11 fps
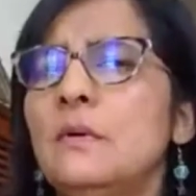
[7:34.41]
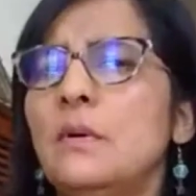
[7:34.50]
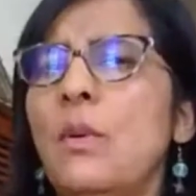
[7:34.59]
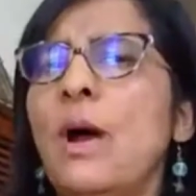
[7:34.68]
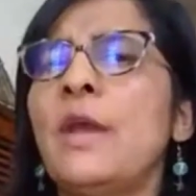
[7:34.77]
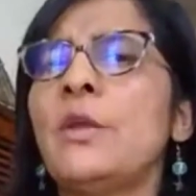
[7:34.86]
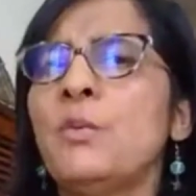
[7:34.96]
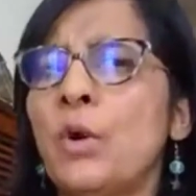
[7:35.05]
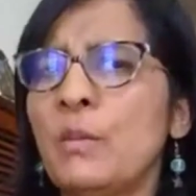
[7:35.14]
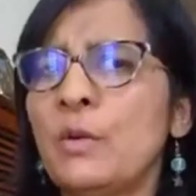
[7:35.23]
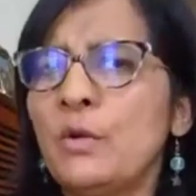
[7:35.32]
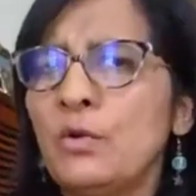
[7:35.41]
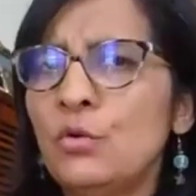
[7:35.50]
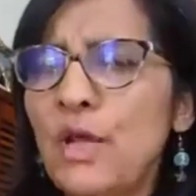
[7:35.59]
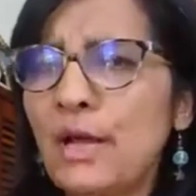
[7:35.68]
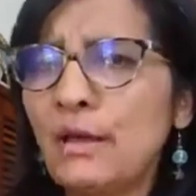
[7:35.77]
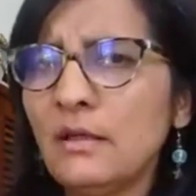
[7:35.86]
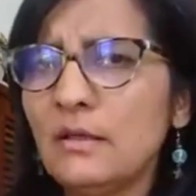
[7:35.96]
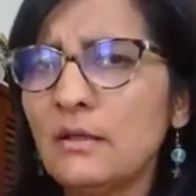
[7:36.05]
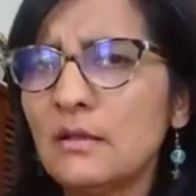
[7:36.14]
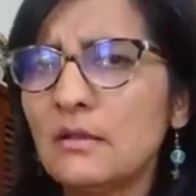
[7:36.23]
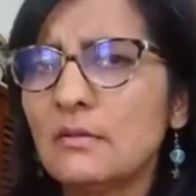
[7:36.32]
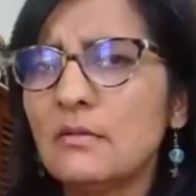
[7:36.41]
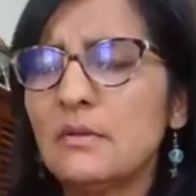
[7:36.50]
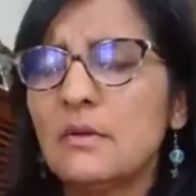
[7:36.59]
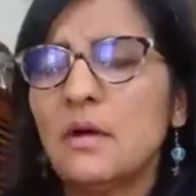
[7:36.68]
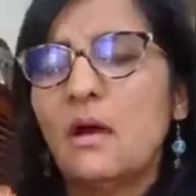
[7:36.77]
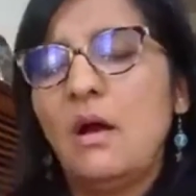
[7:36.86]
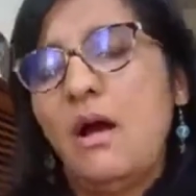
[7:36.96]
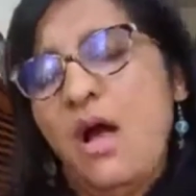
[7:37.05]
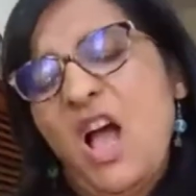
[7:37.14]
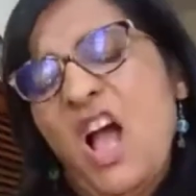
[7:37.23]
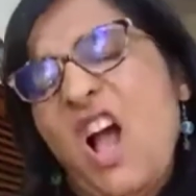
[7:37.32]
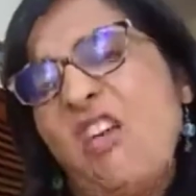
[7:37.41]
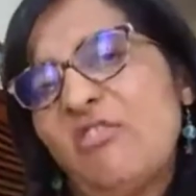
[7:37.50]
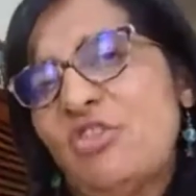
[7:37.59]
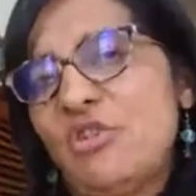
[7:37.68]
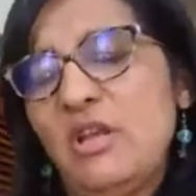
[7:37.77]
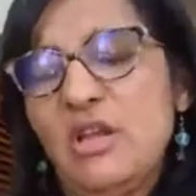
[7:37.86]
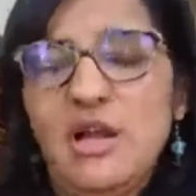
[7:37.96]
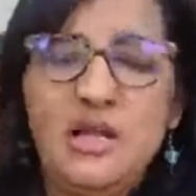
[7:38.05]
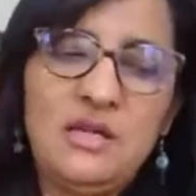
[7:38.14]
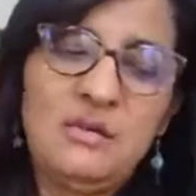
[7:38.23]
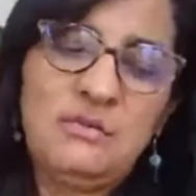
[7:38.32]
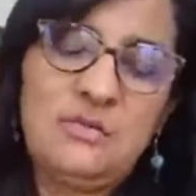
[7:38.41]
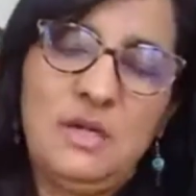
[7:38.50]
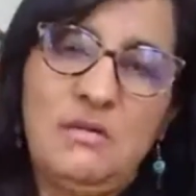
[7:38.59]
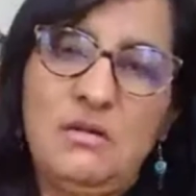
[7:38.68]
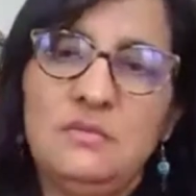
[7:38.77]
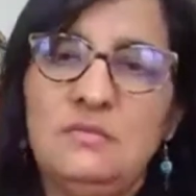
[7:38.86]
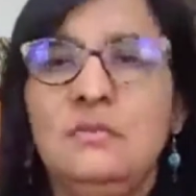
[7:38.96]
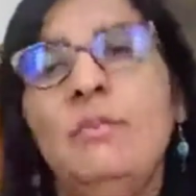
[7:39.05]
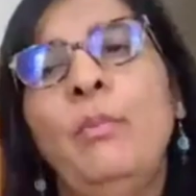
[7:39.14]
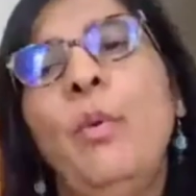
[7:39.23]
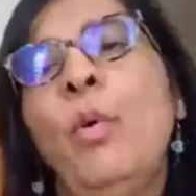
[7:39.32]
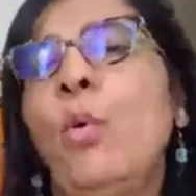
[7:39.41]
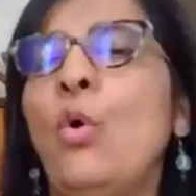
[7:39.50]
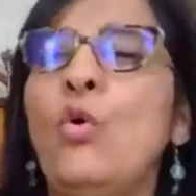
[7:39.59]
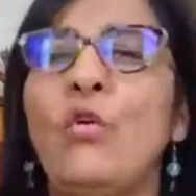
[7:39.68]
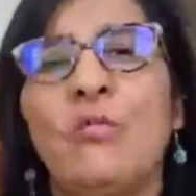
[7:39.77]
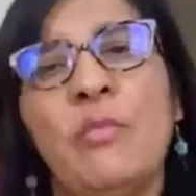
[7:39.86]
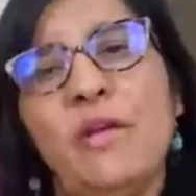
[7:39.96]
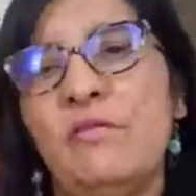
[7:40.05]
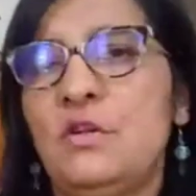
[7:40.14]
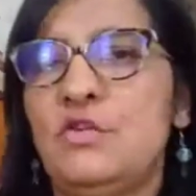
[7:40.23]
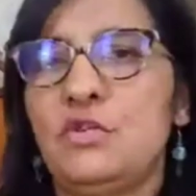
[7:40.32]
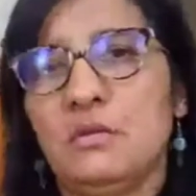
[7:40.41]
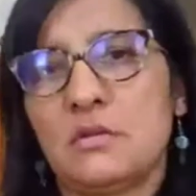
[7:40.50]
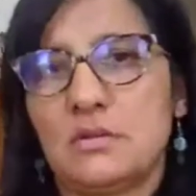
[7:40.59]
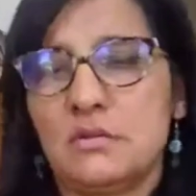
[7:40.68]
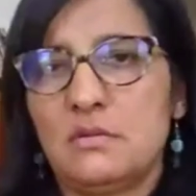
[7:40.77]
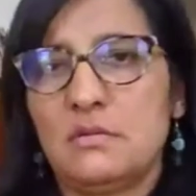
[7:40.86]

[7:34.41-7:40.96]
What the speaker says: Why do you want me to do that?" "Actually, I am bored of my features."